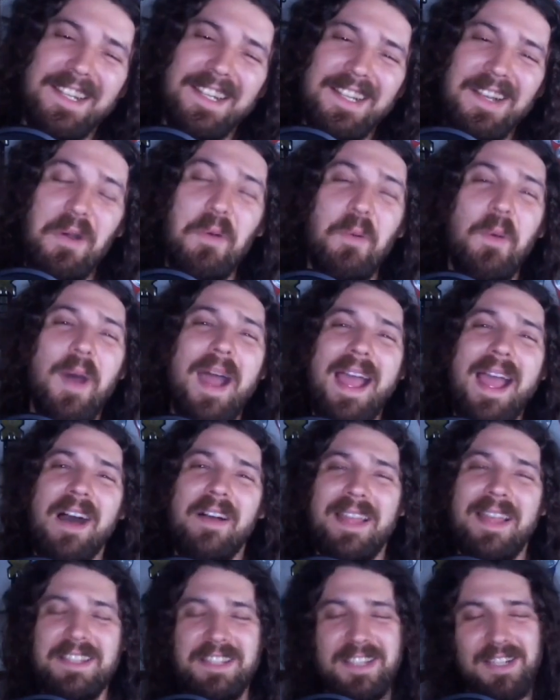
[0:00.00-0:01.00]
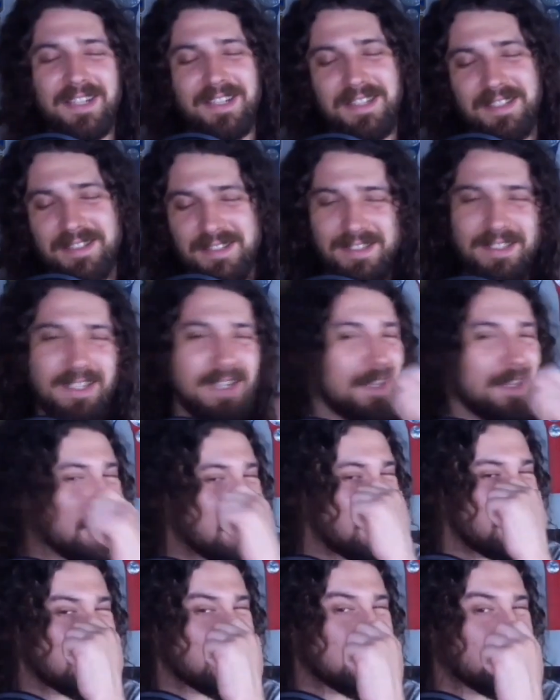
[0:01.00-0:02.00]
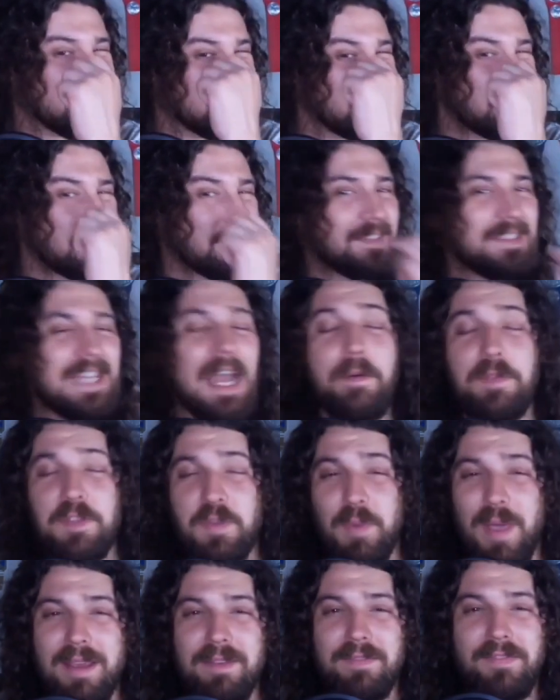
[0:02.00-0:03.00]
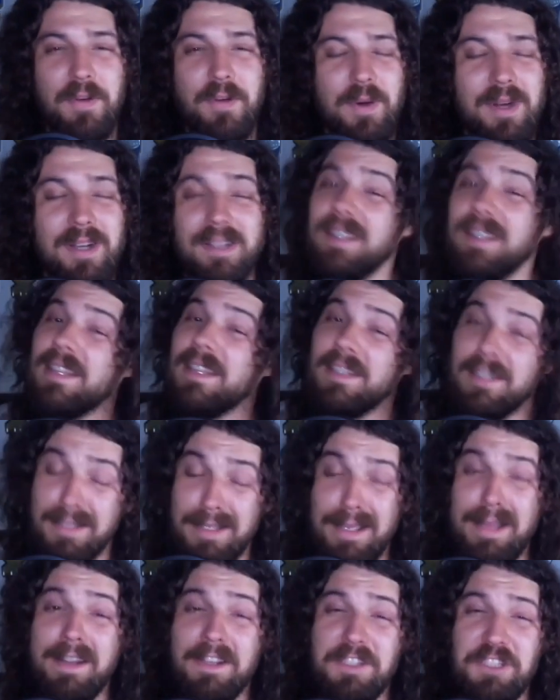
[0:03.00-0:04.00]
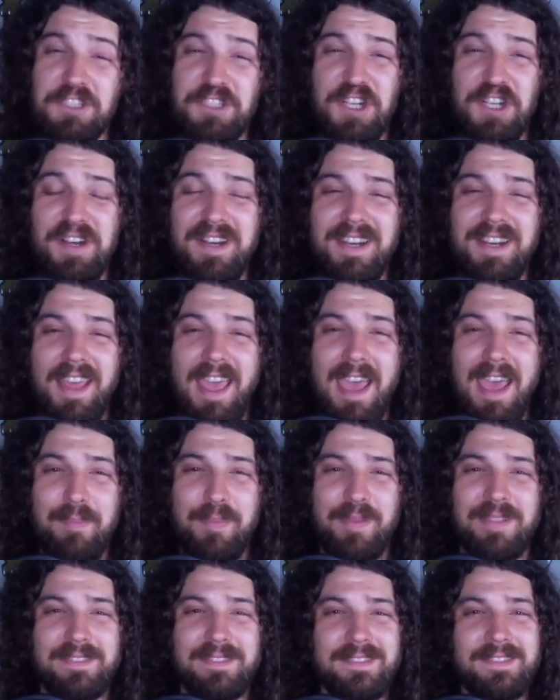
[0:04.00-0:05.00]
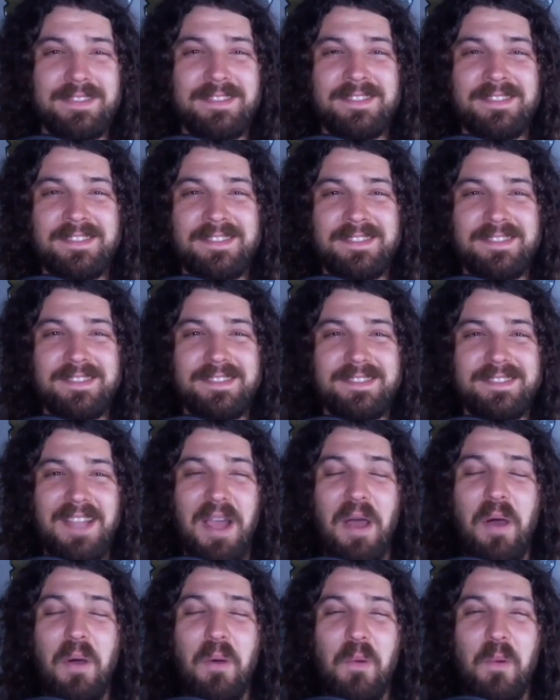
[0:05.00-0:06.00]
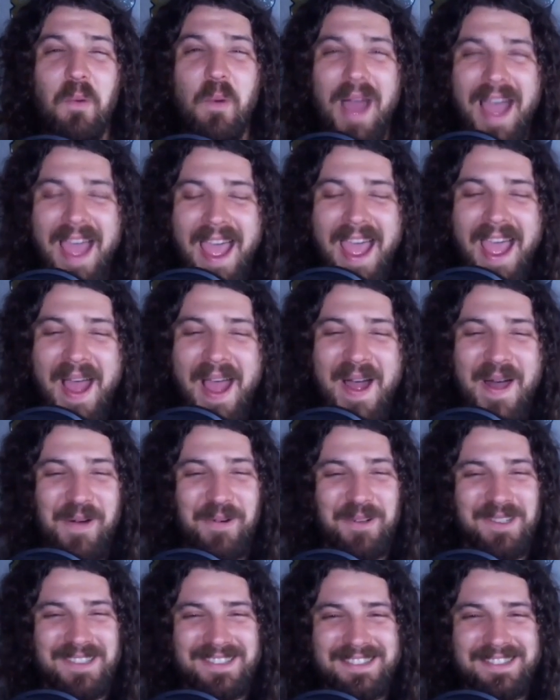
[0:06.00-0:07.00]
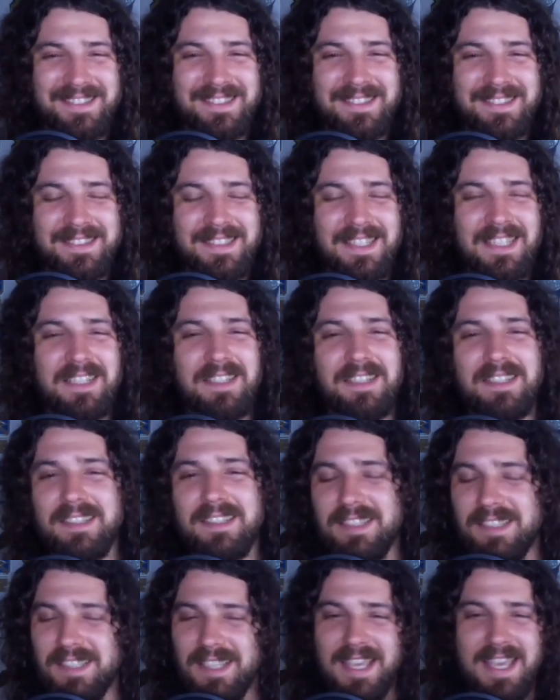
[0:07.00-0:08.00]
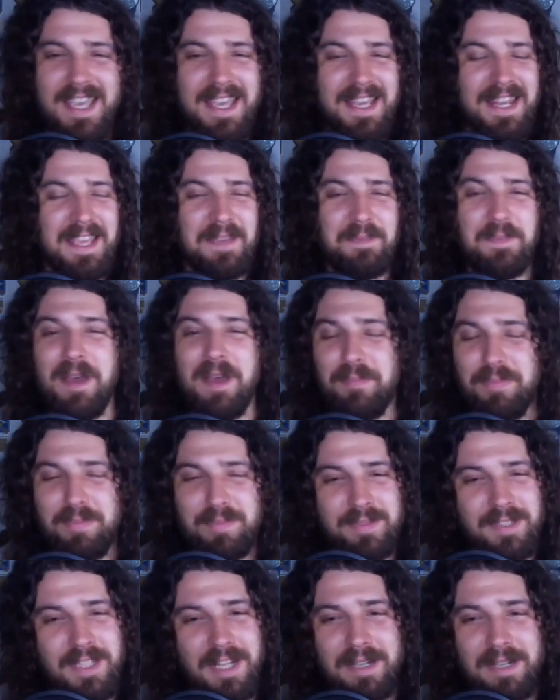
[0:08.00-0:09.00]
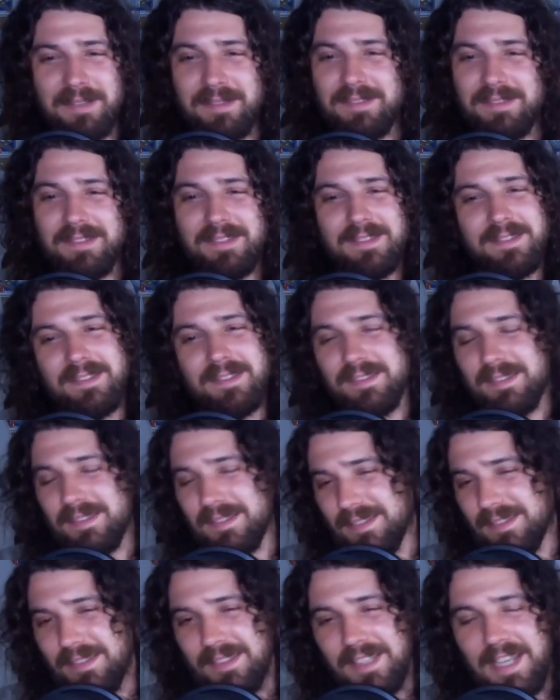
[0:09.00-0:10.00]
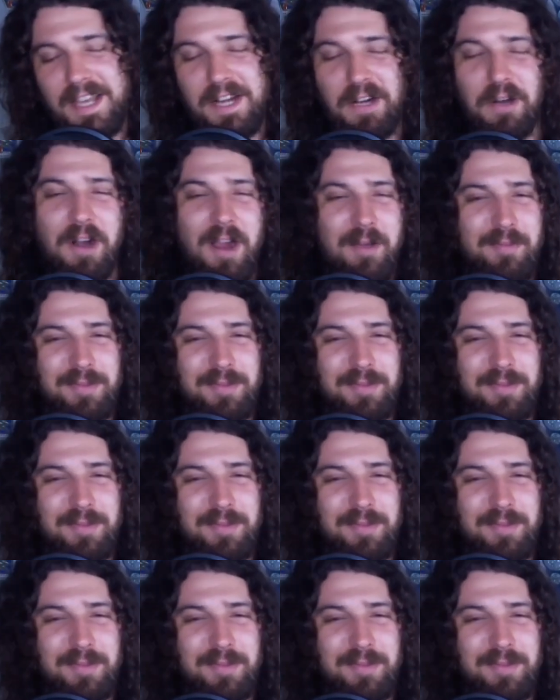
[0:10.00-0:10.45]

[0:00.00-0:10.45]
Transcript: Wow, that took a... I was waiting for it, and it sure did happen. Wow. Hit him up, hit her up with